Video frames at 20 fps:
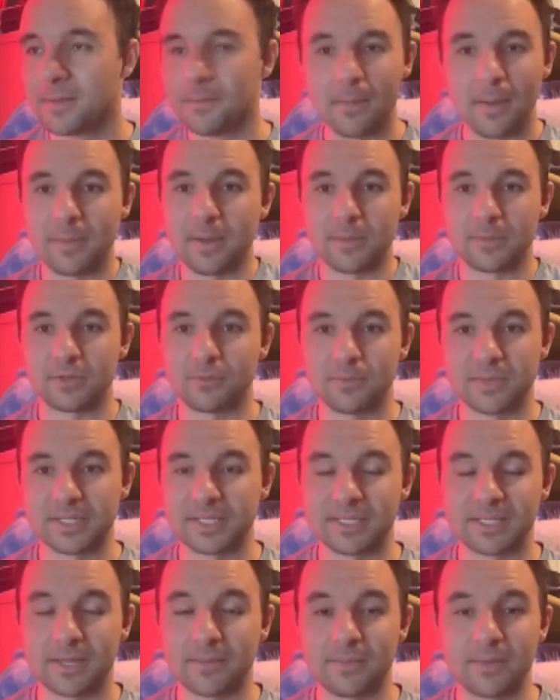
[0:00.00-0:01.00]
Maybe I'm just
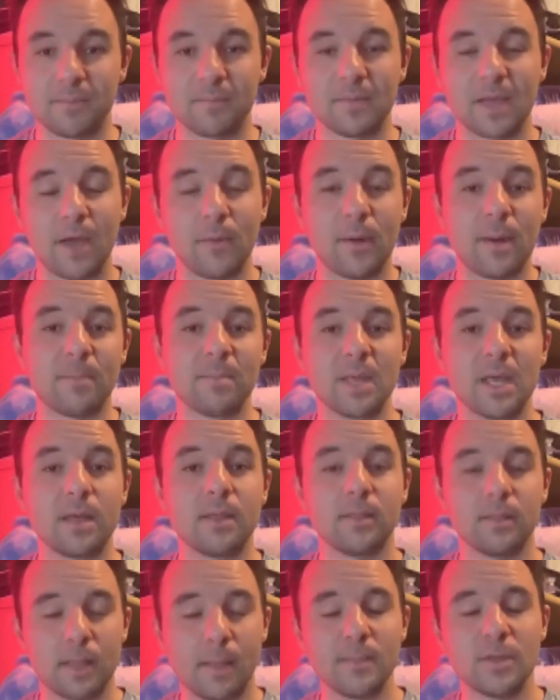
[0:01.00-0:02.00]
missing something. Anyway,
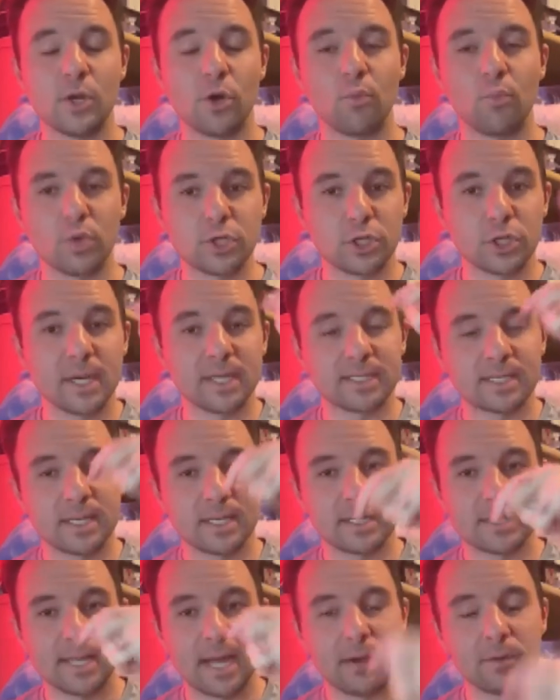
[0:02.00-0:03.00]
let me know what you guys
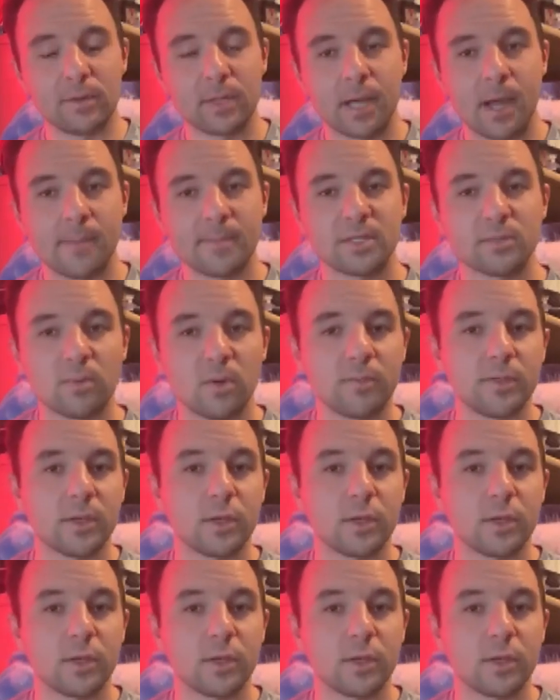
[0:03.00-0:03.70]
think down in the comments below.